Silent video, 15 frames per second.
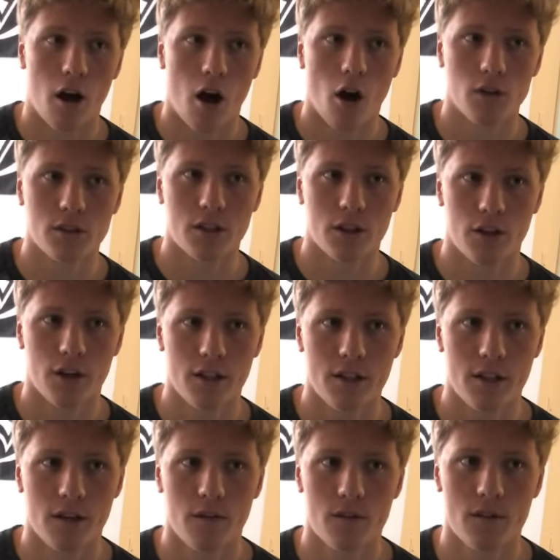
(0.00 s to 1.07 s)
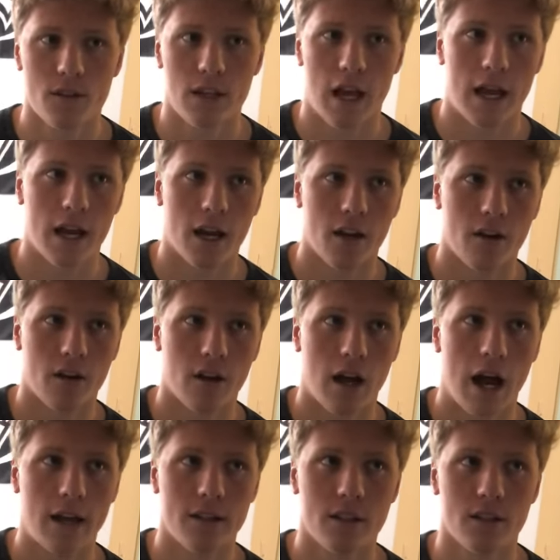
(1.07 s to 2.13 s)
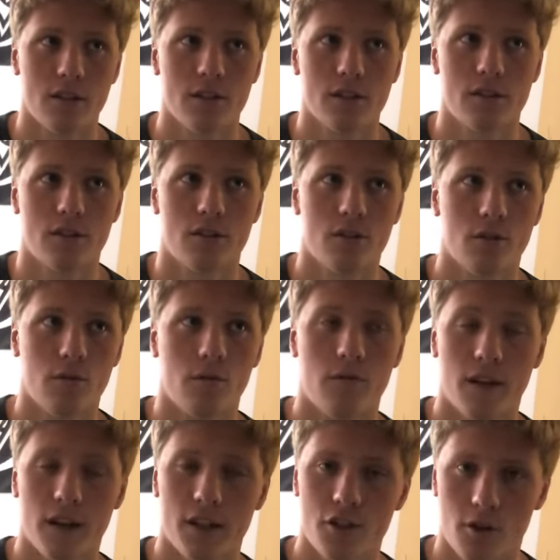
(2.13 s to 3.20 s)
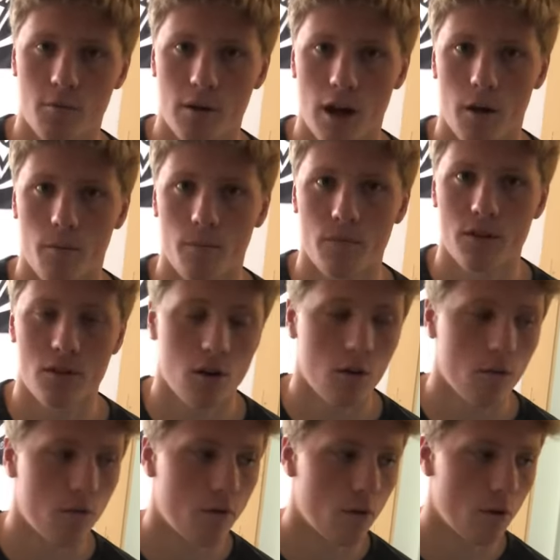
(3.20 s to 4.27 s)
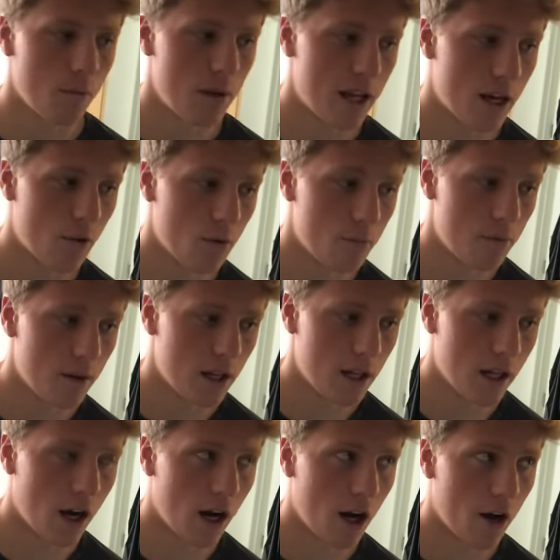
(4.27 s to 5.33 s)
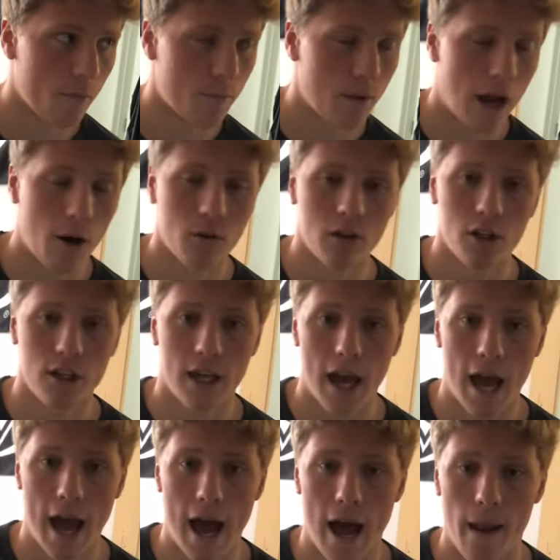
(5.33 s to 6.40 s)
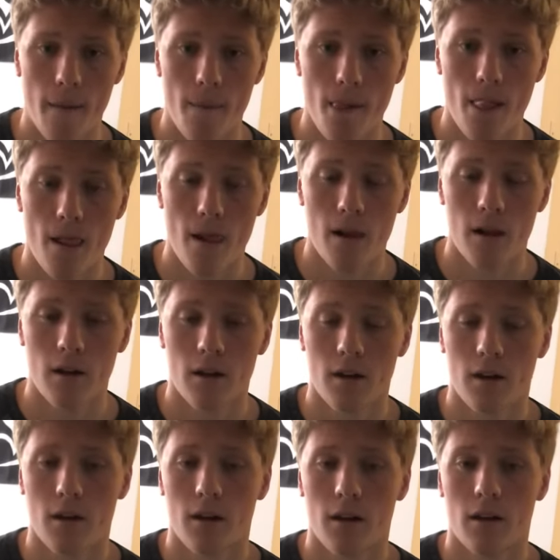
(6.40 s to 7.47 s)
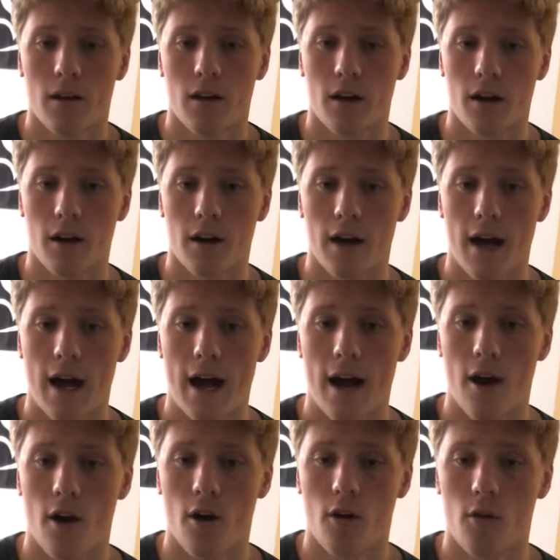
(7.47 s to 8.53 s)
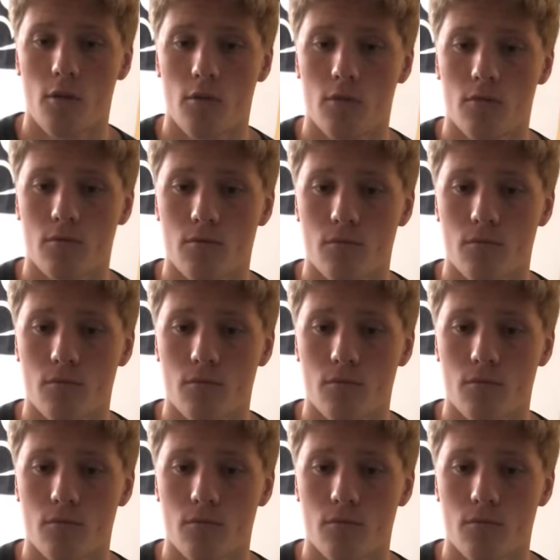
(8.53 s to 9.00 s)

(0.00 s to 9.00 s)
alternatives and ideas to fix your problem. So for me, it would be I would look at how